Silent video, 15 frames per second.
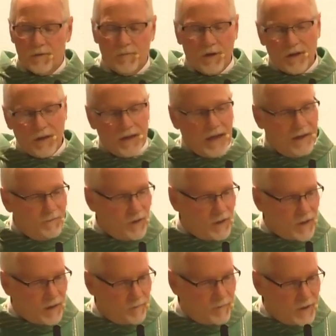We're not going to have you
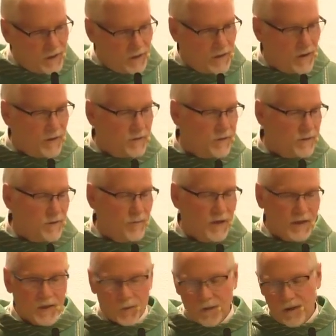come to the altar
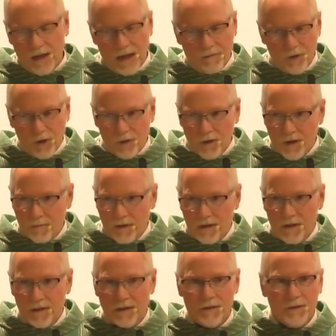because we're not having you come to
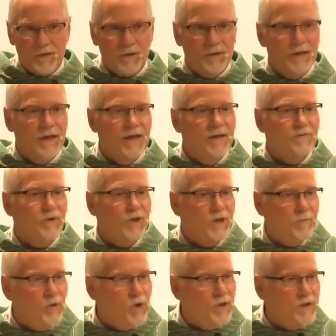the altar for
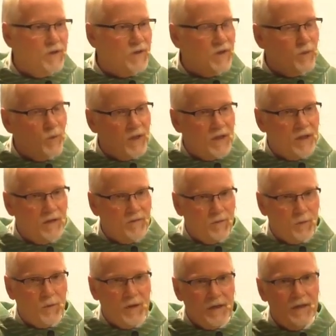communion so that we can
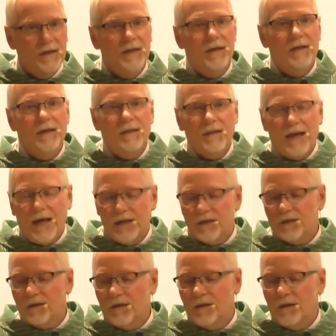avoid that